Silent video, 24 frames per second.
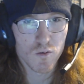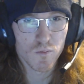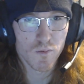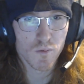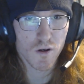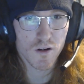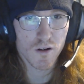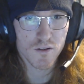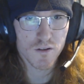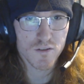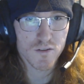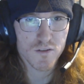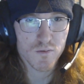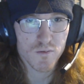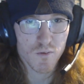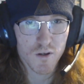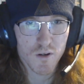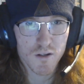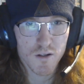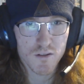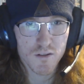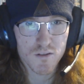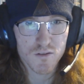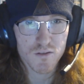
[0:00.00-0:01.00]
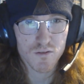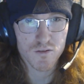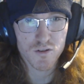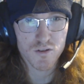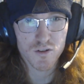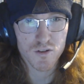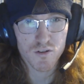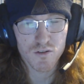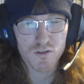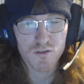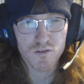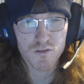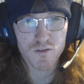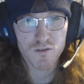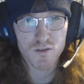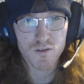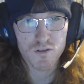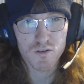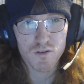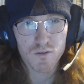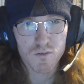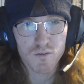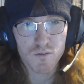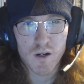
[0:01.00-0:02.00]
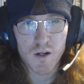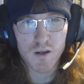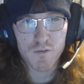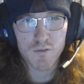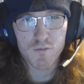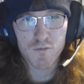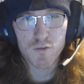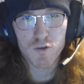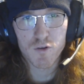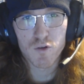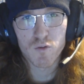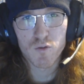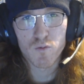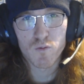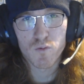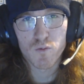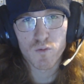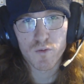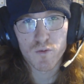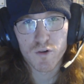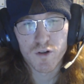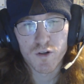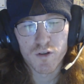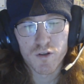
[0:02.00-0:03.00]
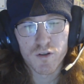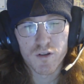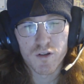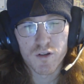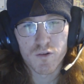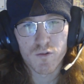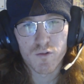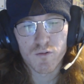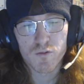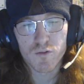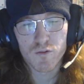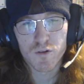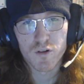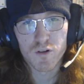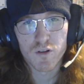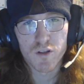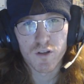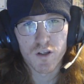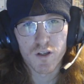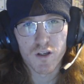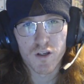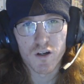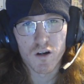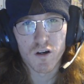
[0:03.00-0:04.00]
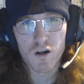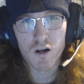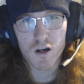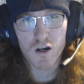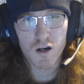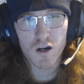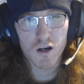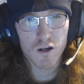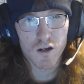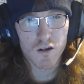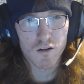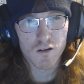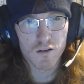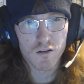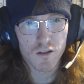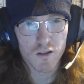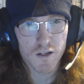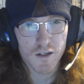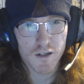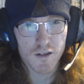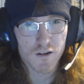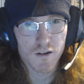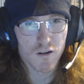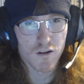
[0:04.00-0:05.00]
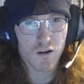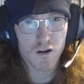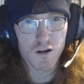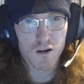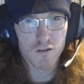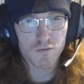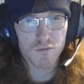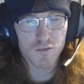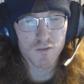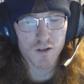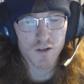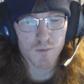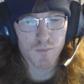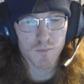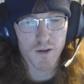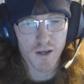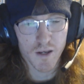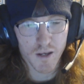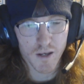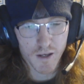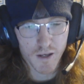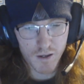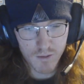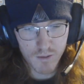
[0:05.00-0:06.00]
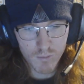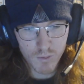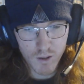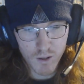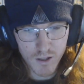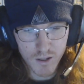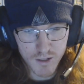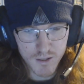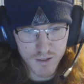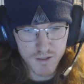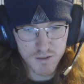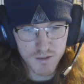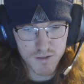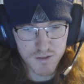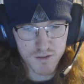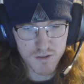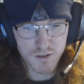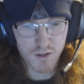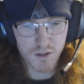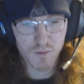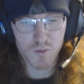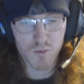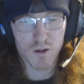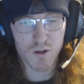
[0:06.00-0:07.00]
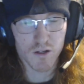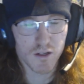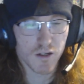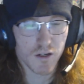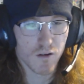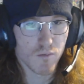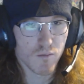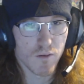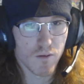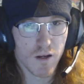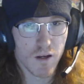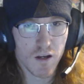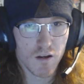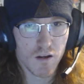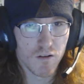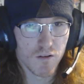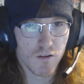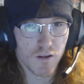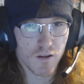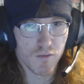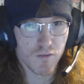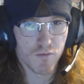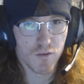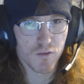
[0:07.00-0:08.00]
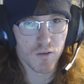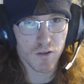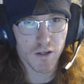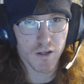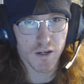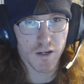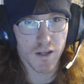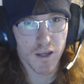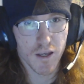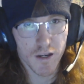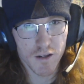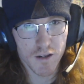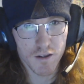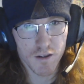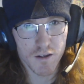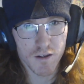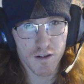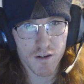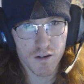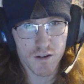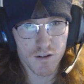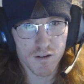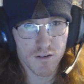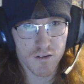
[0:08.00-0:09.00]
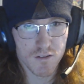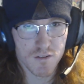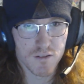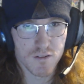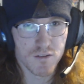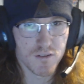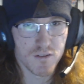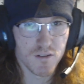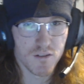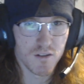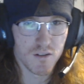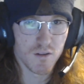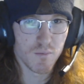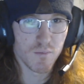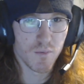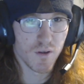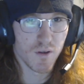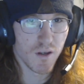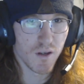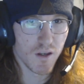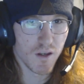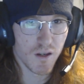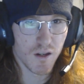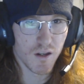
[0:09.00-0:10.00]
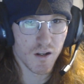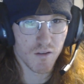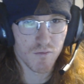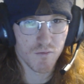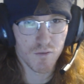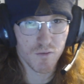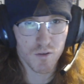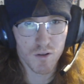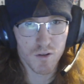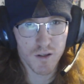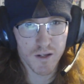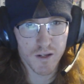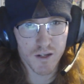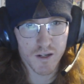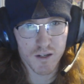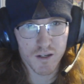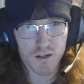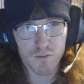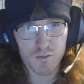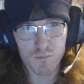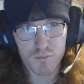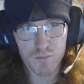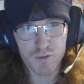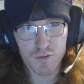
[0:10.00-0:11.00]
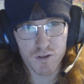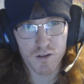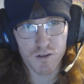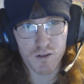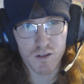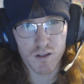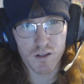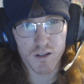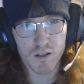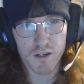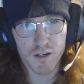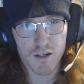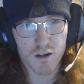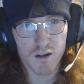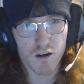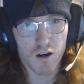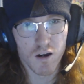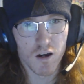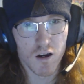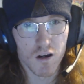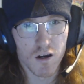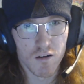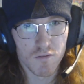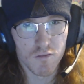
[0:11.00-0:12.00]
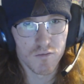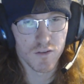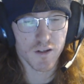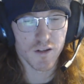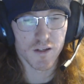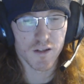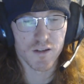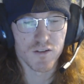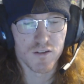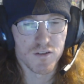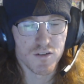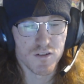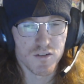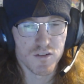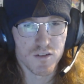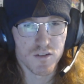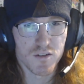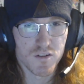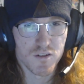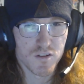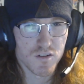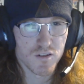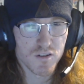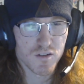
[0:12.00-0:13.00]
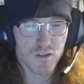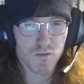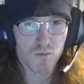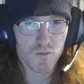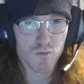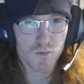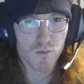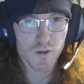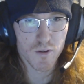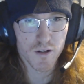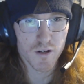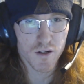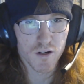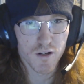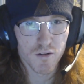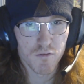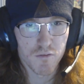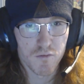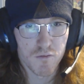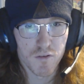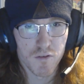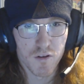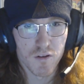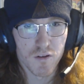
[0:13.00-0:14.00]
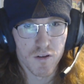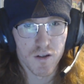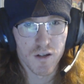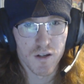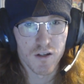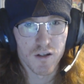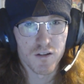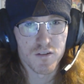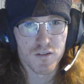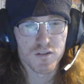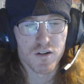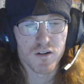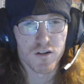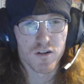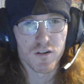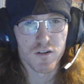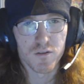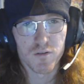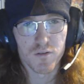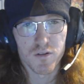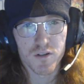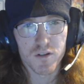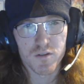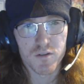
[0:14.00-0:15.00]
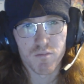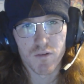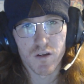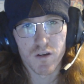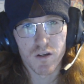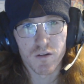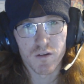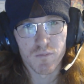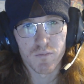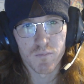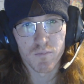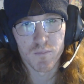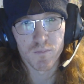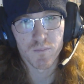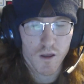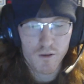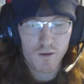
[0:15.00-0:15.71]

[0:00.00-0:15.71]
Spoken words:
cold body sweats, or chills. But I feel really odd, like and off. Like my head wise, like walking around, I feel lightheaded and dizzy a bit. I feel like completely like off. Like it's just a weird feeling, and it's hard to explain.